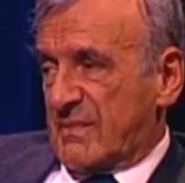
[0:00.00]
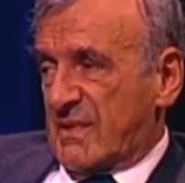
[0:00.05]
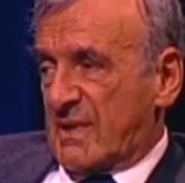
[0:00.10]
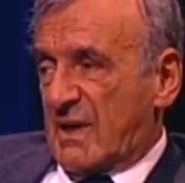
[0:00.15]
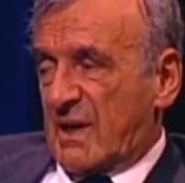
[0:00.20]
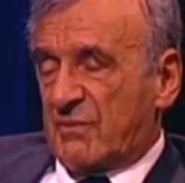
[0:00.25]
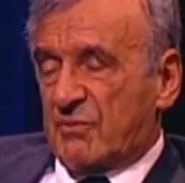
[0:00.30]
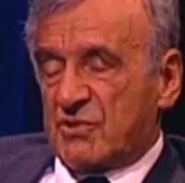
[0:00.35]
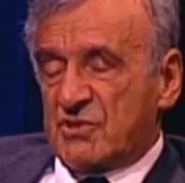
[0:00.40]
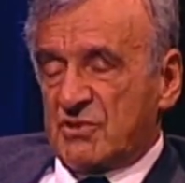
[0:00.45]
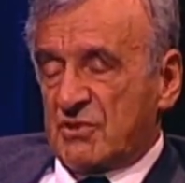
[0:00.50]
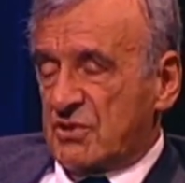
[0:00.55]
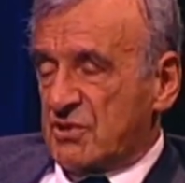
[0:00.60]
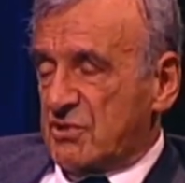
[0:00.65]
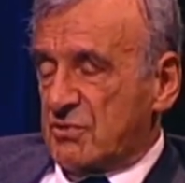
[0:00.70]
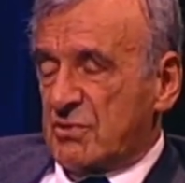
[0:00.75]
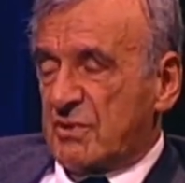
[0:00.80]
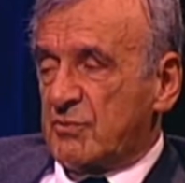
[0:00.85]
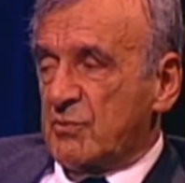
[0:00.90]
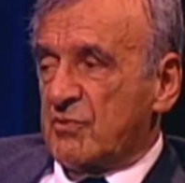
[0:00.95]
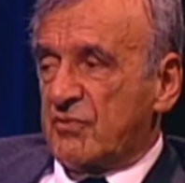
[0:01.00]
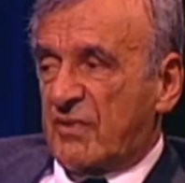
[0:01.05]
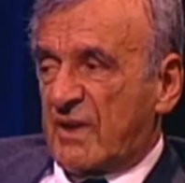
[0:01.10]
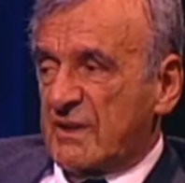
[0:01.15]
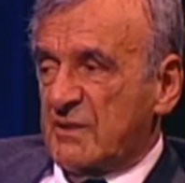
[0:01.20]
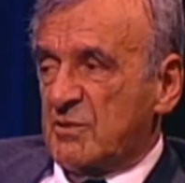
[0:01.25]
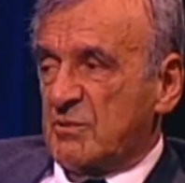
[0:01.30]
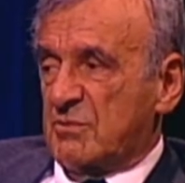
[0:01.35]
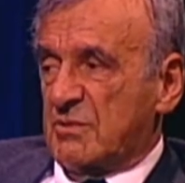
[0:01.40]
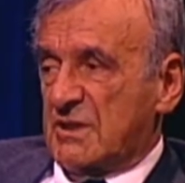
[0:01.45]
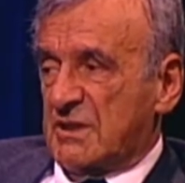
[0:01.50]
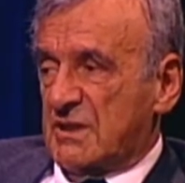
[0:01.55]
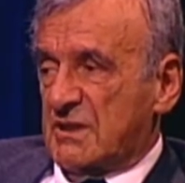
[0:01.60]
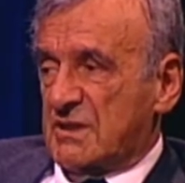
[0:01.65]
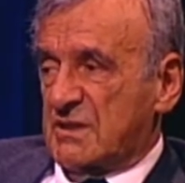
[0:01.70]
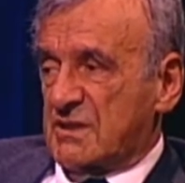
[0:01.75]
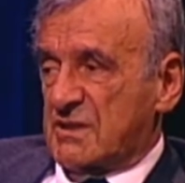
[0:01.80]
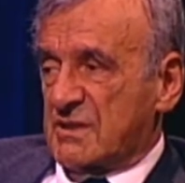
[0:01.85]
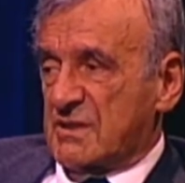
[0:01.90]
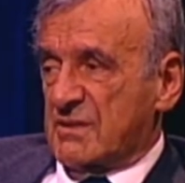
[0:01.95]
I was not sure I would find the
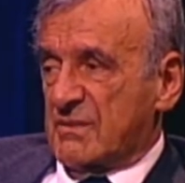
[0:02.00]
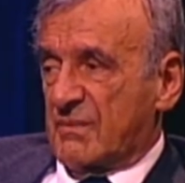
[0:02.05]
words.